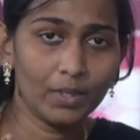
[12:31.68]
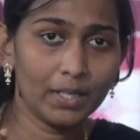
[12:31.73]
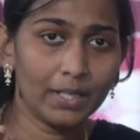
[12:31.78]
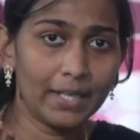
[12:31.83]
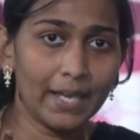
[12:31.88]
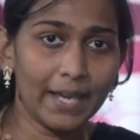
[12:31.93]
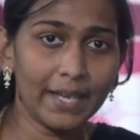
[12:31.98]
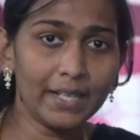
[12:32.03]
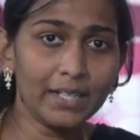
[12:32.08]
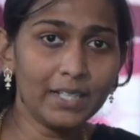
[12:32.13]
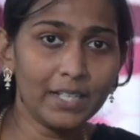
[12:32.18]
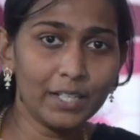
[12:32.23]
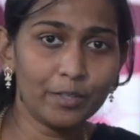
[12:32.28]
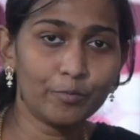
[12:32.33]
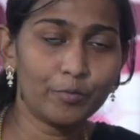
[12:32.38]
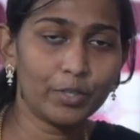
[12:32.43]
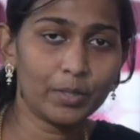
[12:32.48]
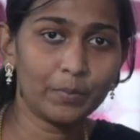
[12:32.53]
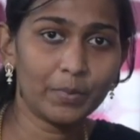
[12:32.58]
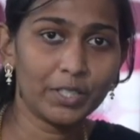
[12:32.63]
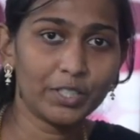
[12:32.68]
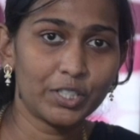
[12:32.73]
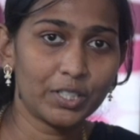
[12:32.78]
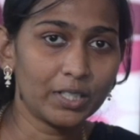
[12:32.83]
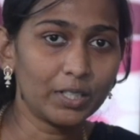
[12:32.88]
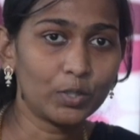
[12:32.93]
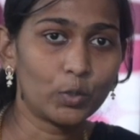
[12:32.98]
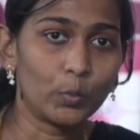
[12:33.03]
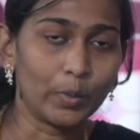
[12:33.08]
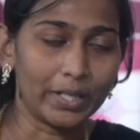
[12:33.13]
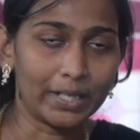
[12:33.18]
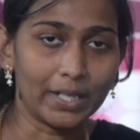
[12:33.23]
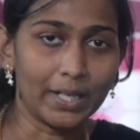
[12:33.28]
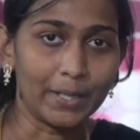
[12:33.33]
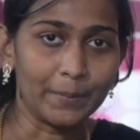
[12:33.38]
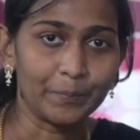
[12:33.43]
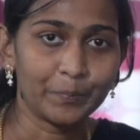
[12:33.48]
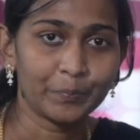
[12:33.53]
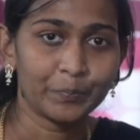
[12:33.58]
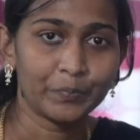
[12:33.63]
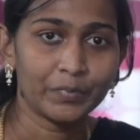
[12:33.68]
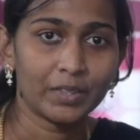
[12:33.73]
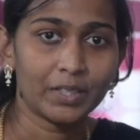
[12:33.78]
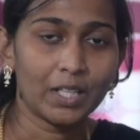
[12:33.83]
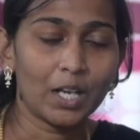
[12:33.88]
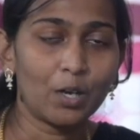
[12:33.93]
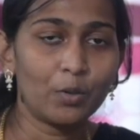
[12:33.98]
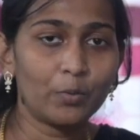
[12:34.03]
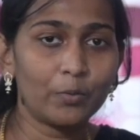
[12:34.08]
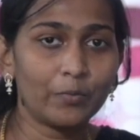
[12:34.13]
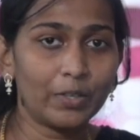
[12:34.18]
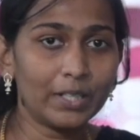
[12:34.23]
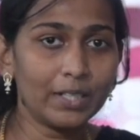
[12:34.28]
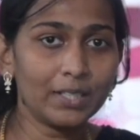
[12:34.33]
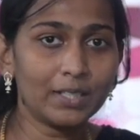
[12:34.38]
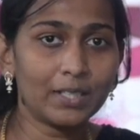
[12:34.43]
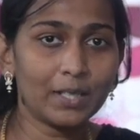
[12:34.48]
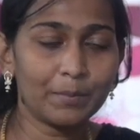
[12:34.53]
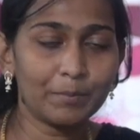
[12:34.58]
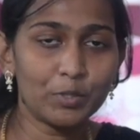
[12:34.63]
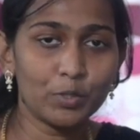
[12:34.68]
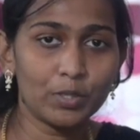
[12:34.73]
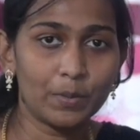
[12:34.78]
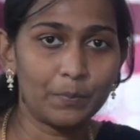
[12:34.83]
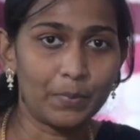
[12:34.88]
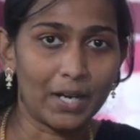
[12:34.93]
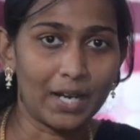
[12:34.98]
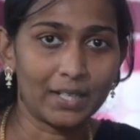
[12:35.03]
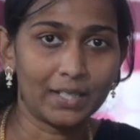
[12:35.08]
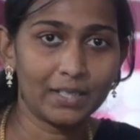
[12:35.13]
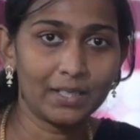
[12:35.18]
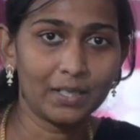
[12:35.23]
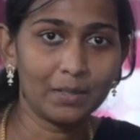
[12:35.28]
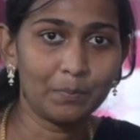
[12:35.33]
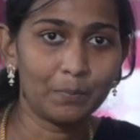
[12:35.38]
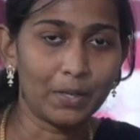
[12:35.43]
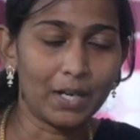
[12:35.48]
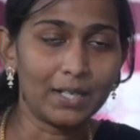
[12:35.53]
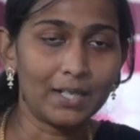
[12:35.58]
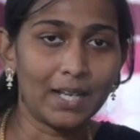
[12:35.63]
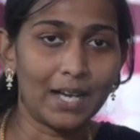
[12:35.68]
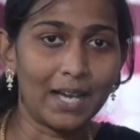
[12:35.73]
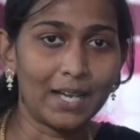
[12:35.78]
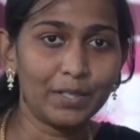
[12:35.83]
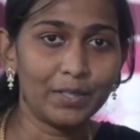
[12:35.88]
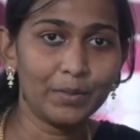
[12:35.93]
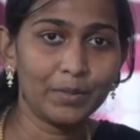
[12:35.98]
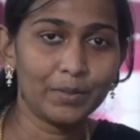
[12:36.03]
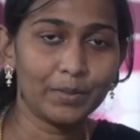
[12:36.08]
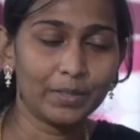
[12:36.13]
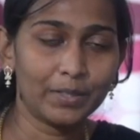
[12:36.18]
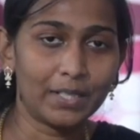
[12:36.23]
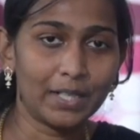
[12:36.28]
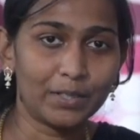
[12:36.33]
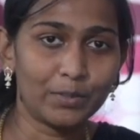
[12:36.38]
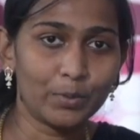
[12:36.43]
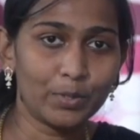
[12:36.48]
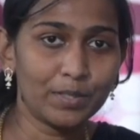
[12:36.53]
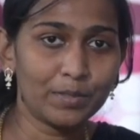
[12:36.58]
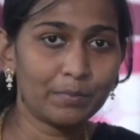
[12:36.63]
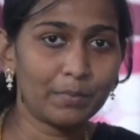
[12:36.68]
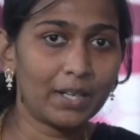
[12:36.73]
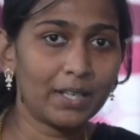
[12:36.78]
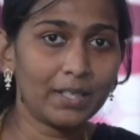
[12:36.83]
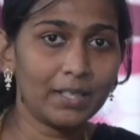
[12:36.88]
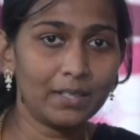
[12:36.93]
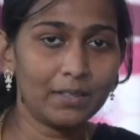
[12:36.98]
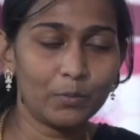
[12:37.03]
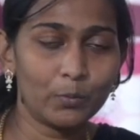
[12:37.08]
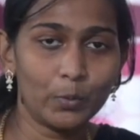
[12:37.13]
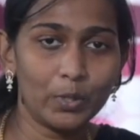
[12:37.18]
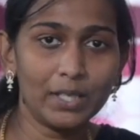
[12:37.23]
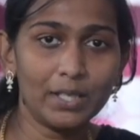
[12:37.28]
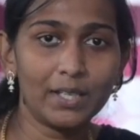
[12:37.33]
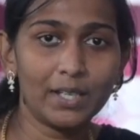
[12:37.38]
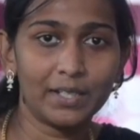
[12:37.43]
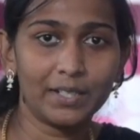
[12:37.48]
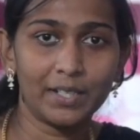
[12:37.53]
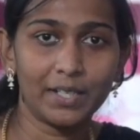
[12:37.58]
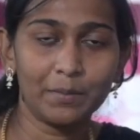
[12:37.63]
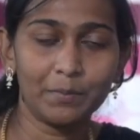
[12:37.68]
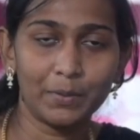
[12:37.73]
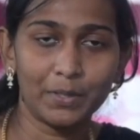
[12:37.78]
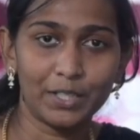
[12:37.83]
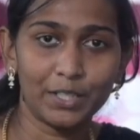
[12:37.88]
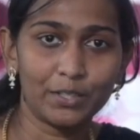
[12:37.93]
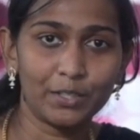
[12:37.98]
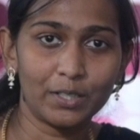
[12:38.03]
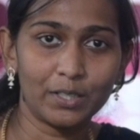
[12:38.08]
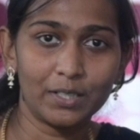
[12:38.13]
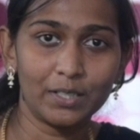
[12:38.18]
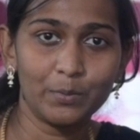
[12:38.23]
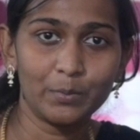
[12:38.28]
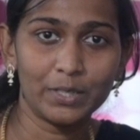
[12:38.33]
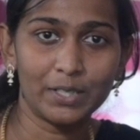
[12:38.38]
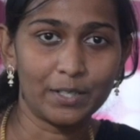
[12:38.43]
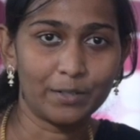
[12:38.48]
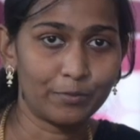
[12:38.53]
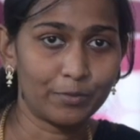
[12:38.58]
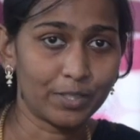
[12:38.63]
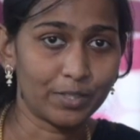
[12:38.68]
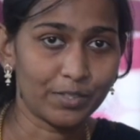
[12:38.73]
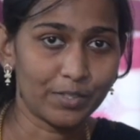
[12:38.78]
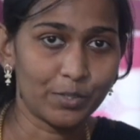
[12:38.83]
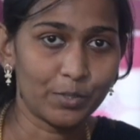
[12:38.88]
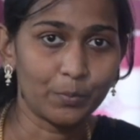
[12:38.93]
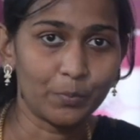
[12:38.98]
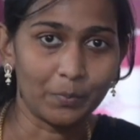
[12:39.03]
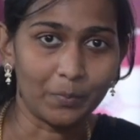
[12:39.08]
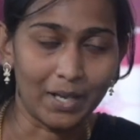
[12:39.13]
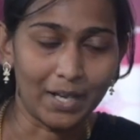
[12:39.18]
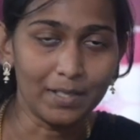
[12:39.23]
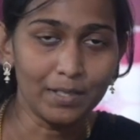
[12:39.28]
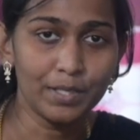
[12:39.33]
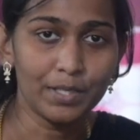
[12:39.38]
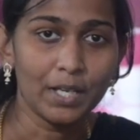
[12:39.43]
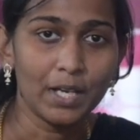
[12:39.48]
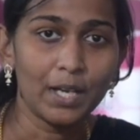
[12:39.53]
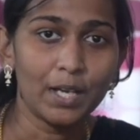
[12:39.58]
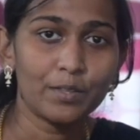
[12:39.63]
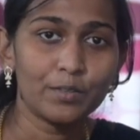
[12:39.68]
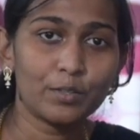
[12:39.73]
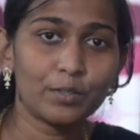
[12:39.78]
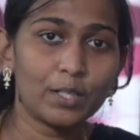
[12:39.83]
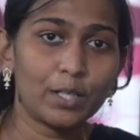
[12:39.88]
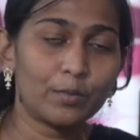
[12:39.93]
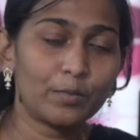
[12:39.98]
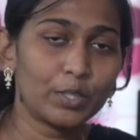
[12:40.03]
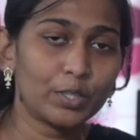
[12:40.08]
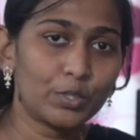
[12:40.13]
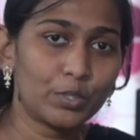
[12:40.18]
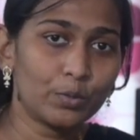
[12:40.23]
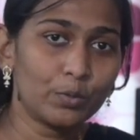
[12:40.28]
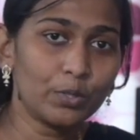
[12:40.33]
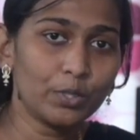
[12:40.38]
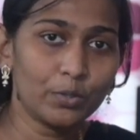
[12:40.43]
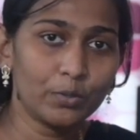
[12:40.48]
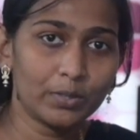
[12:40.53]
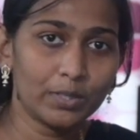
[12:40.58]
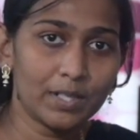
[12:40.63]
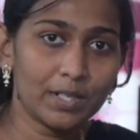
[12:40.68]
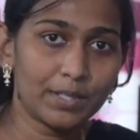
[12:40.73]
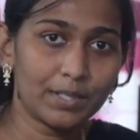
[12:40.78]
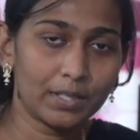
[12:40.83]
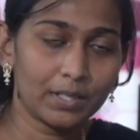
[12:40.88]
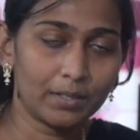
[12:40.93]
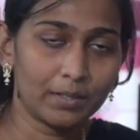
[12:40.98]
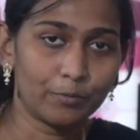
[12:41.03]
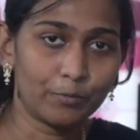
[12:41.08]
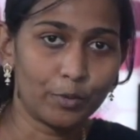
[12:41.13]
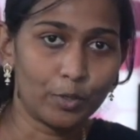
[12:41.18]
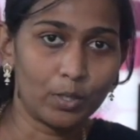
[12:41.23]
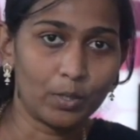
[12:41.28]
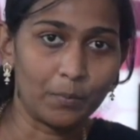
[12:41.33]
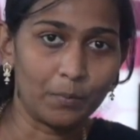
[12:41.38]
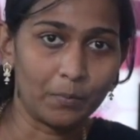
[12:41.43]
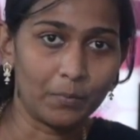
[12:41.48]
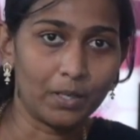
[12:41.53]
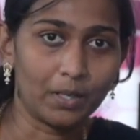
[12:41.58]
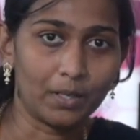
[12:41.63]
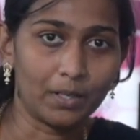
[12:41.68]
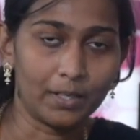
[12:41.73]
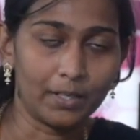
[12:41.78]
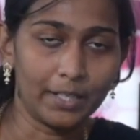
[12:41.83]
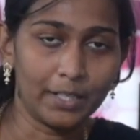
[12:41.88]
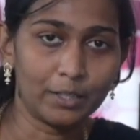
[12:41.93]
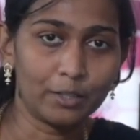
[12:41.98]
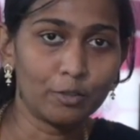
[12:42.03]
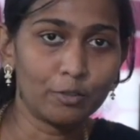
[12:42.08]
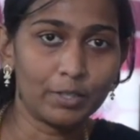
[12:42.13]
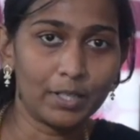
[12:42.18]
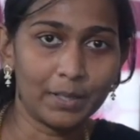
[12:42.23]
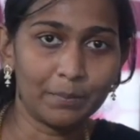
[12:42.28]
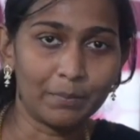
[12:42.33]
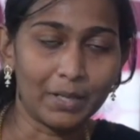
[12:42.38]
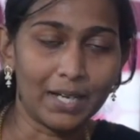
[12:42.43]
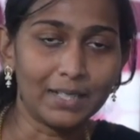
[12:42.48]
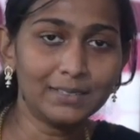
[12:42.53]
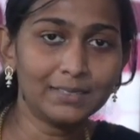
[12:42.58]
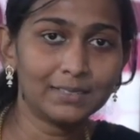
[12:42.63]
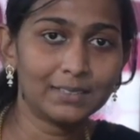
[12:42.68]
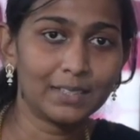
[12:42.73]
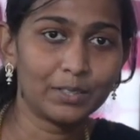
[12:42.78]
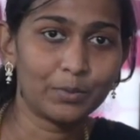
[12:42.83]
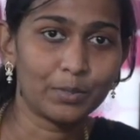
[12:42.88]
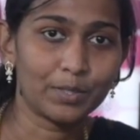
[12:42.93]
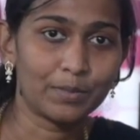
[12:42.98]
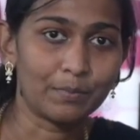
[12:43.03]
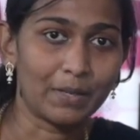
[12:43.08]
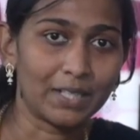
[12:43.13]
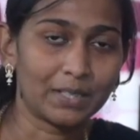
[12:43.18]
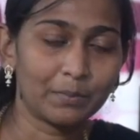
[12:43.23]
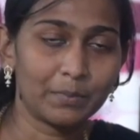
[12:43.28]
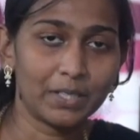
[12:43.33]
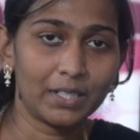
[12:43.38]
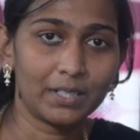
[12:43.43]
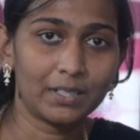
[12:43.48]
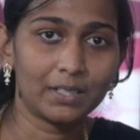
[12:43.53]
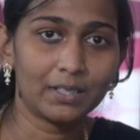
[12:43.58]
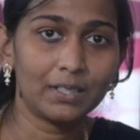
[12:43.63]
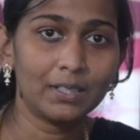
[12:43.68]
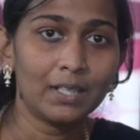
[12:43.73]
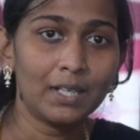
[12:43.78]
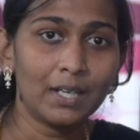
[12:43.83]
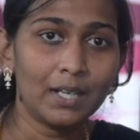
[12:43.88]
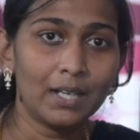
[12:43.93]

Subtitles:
gain the information quickly. Now, when it came to the practical part, that was my weak area, particularly with reference to maths. So there were 2 units for including maths, that was mathematical